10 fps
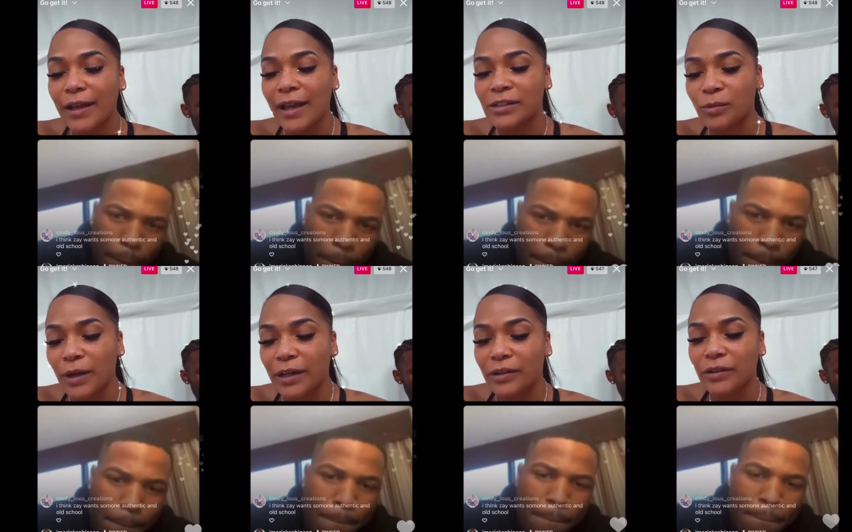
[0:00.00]
Speaker 1: as
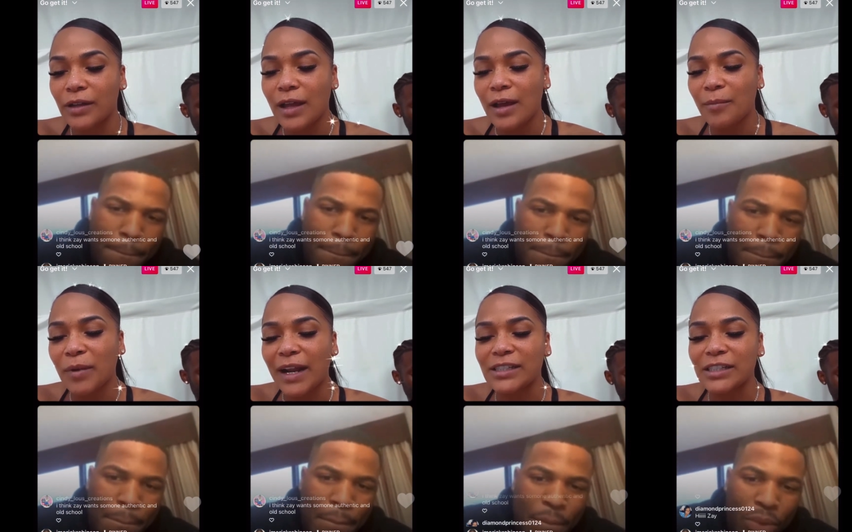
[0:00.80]
well. But
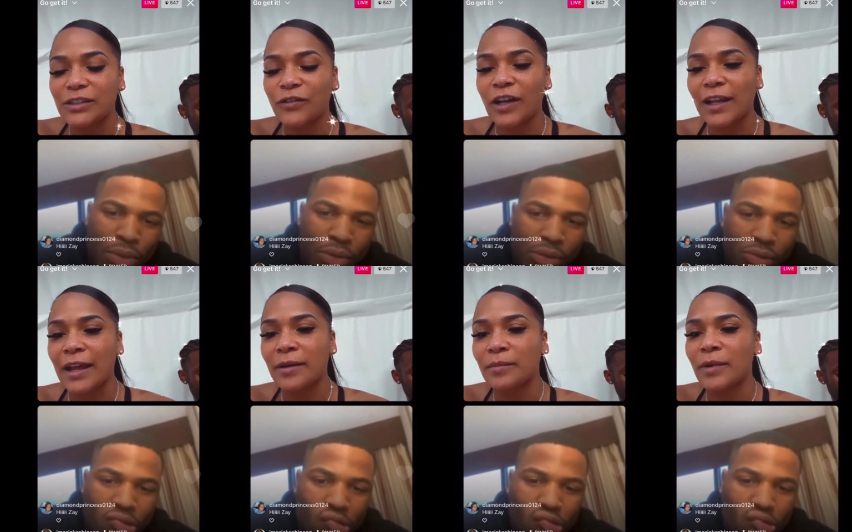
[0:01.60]
I just felt
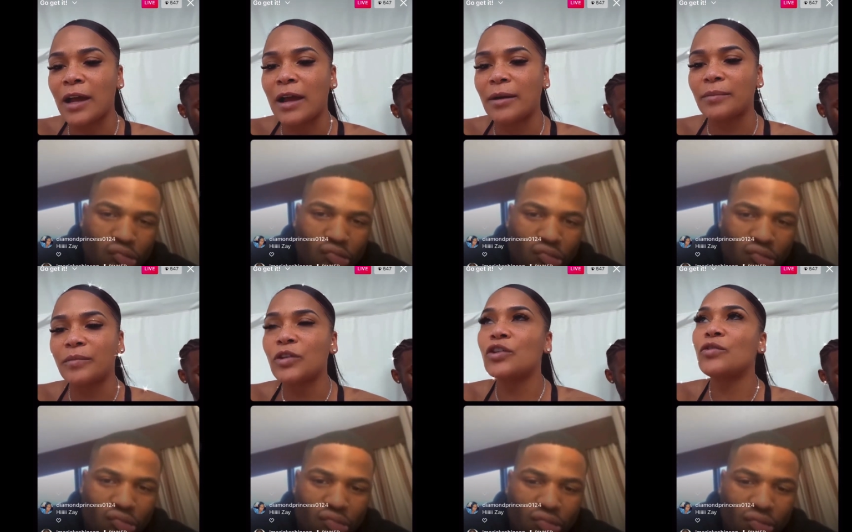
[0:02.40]
like um,
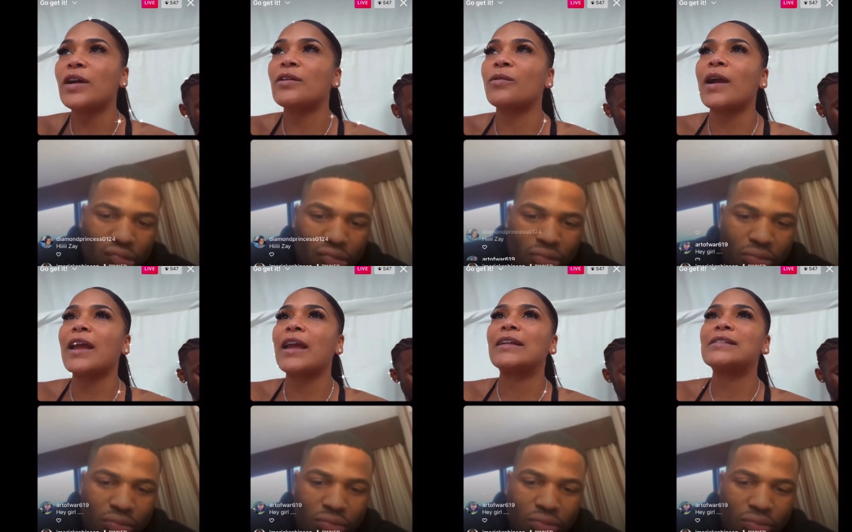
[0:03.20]
you and
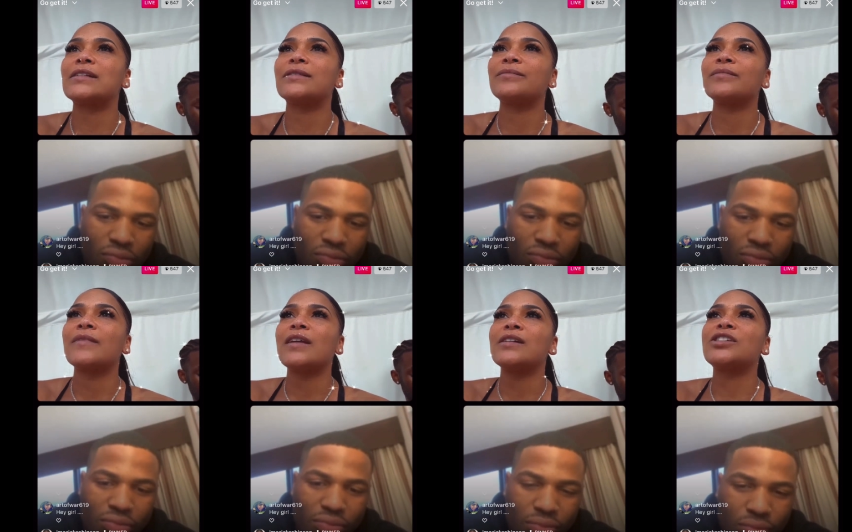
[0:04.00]
Ray,
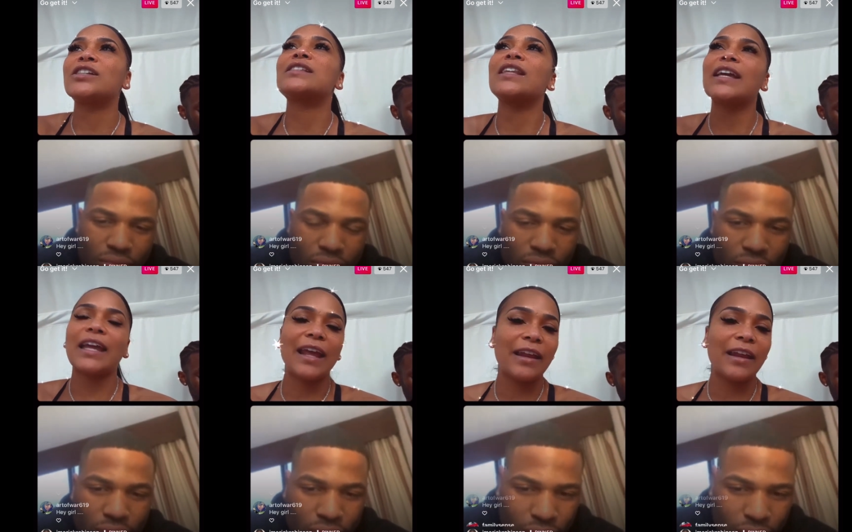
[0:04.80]
just looking at